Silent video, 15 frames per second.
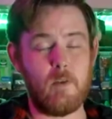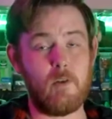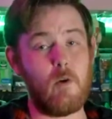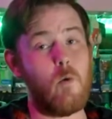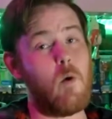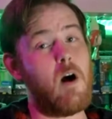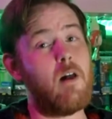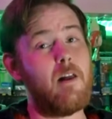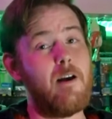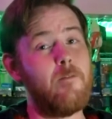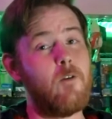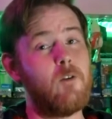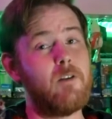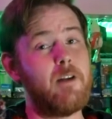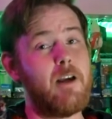So while I've
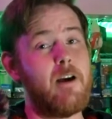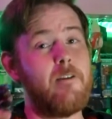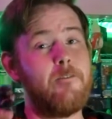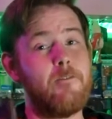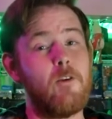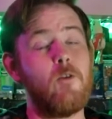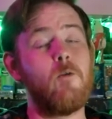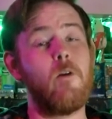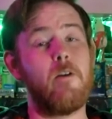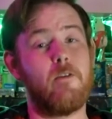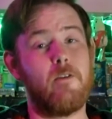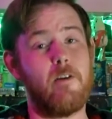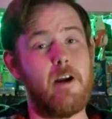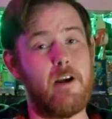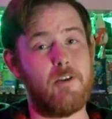only got a few
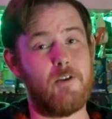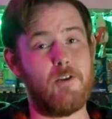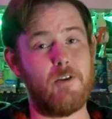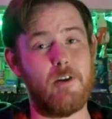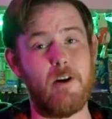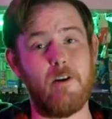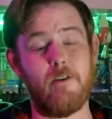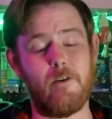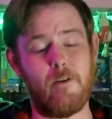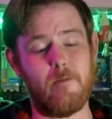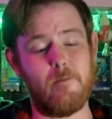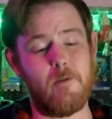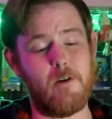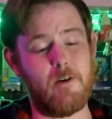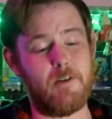other extra Terror
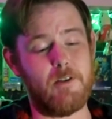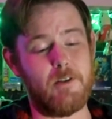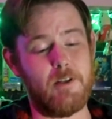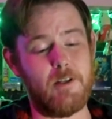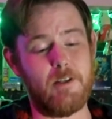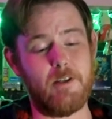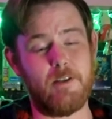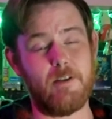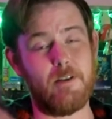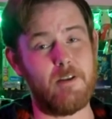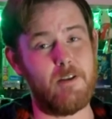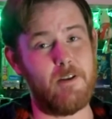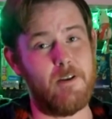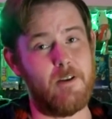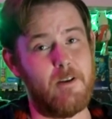Dog parts, this
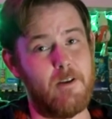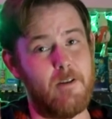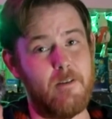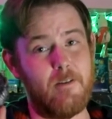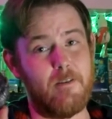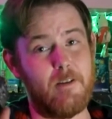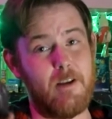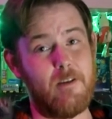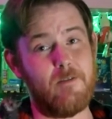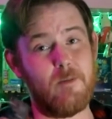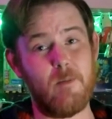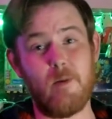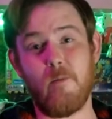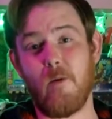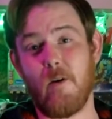gives
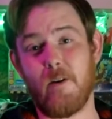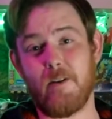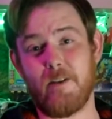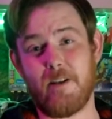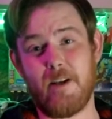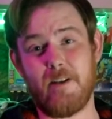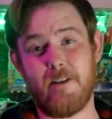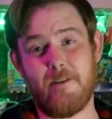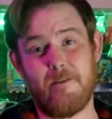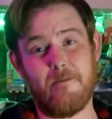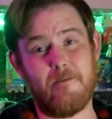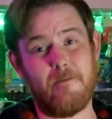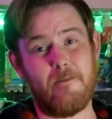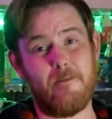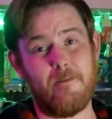me more
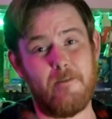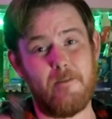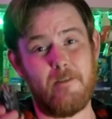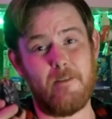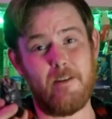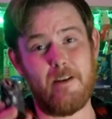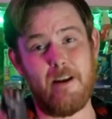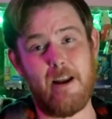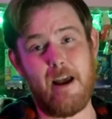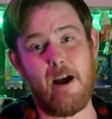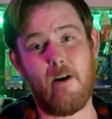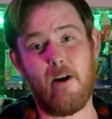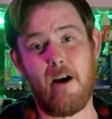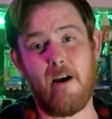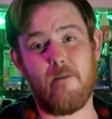incentive.
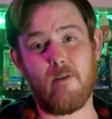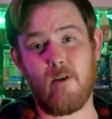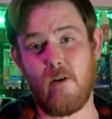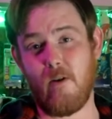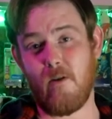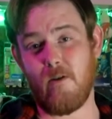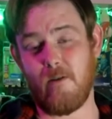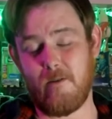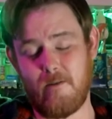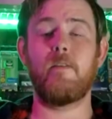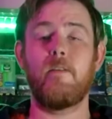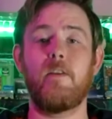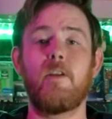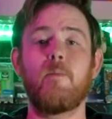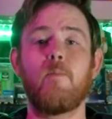Now I have a goal.
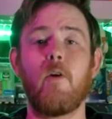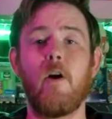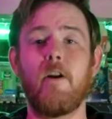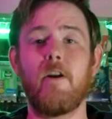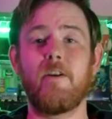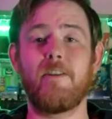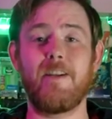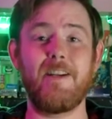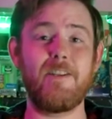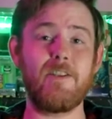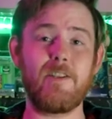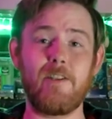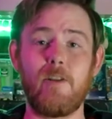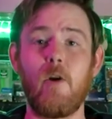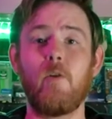This product is
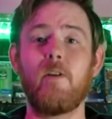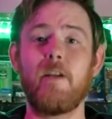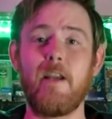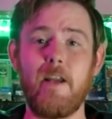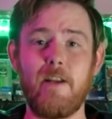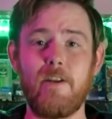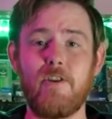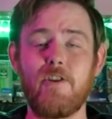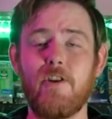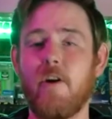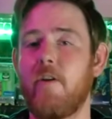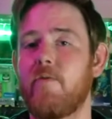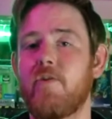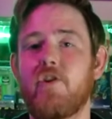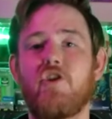slowly hitting
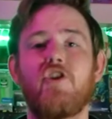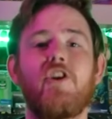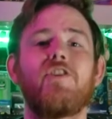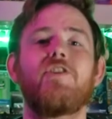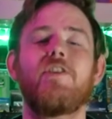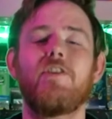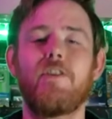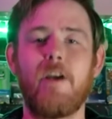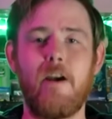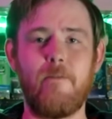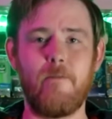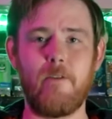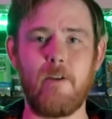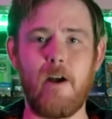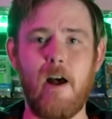shelves just in
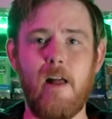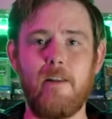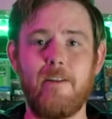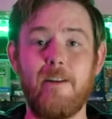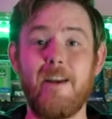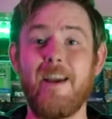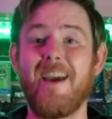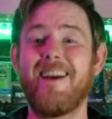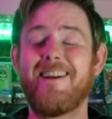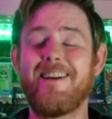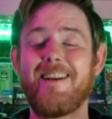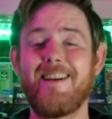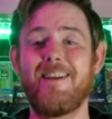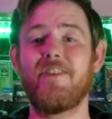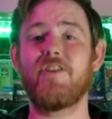time for the holiday,
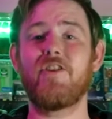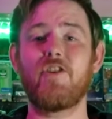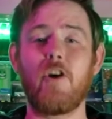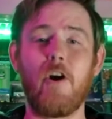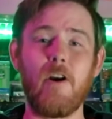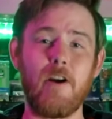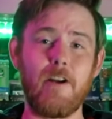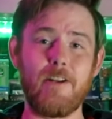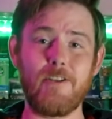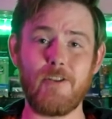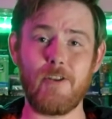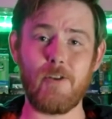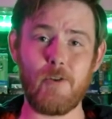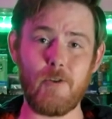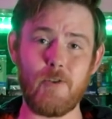and it is a Target
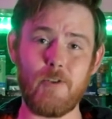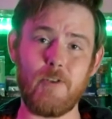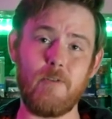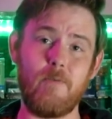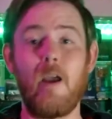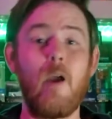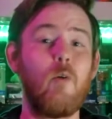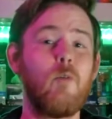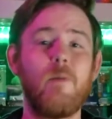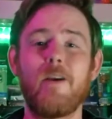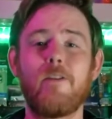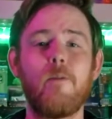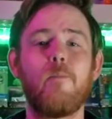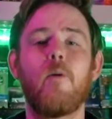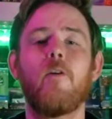exclusive. It would
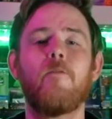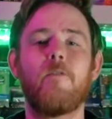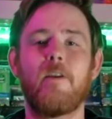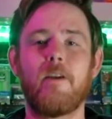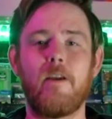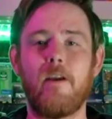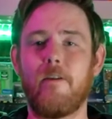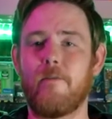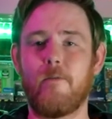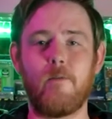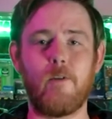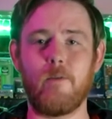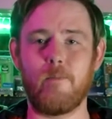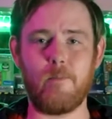make the perfect gift for